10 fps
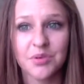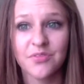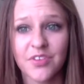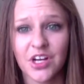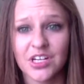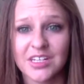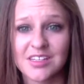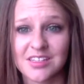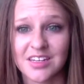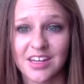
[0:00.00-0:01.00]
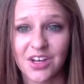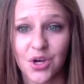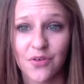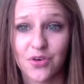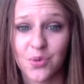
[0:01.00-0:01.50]
be very easy to get
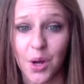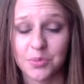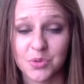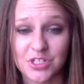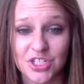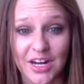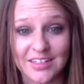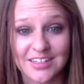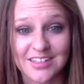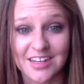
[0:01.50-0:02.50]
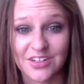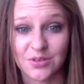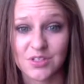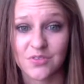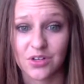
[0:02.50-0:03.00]
overwhelmed when trying to take
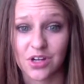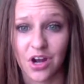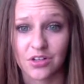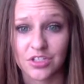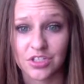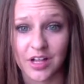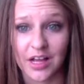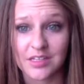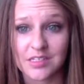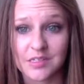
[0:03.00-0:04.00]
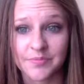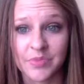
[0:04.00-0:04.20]
notes for a college class.